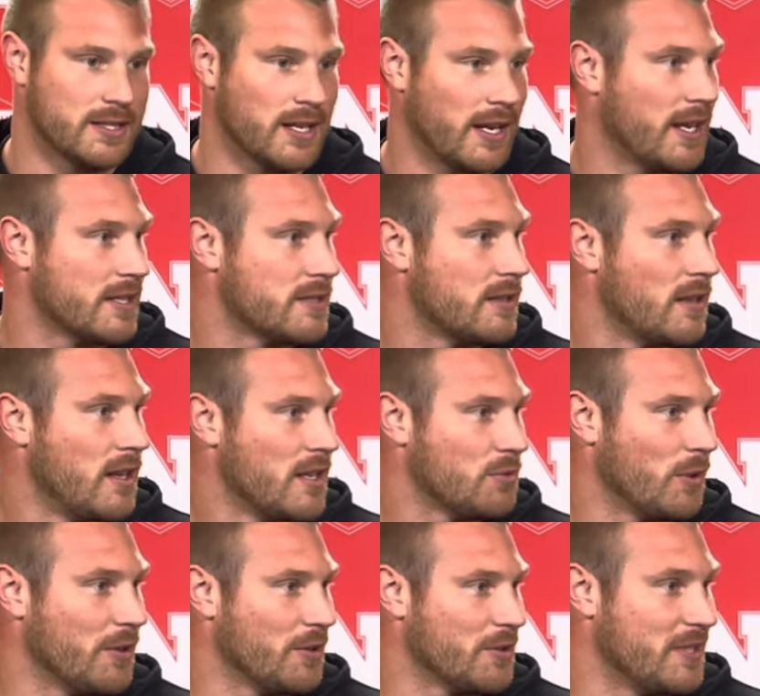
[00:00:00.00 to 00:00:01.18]
And I guess it's
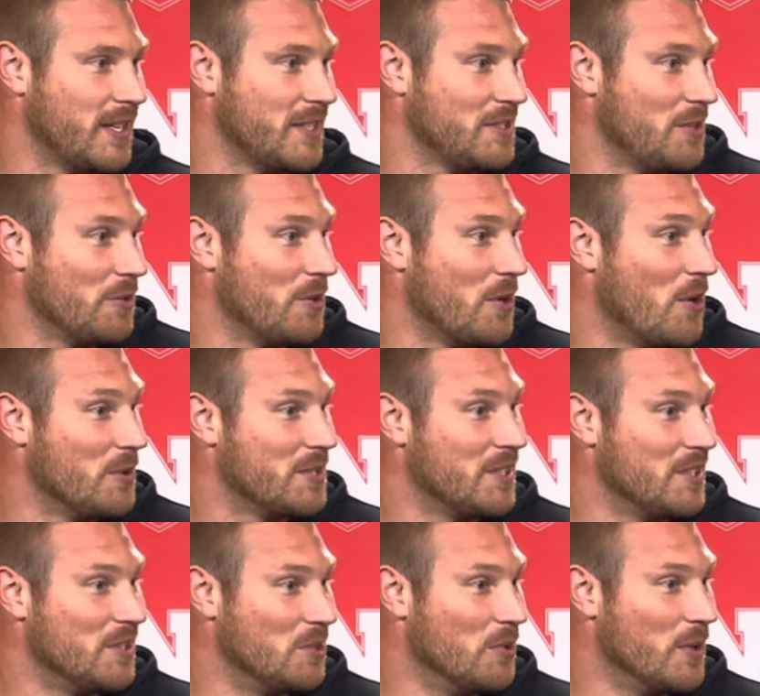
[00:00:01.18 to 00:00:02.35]
one of those things you don't know until
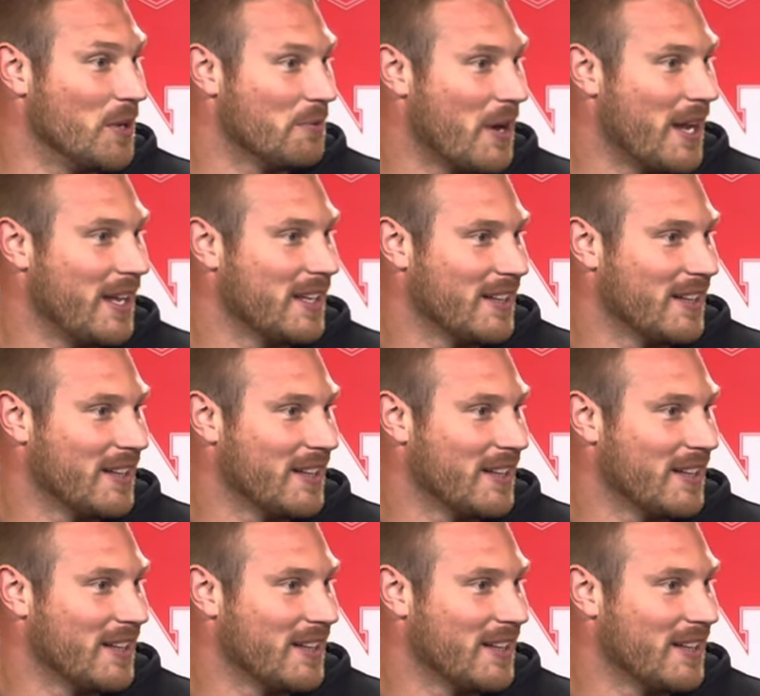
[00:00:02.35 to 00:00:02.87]
you do it, right?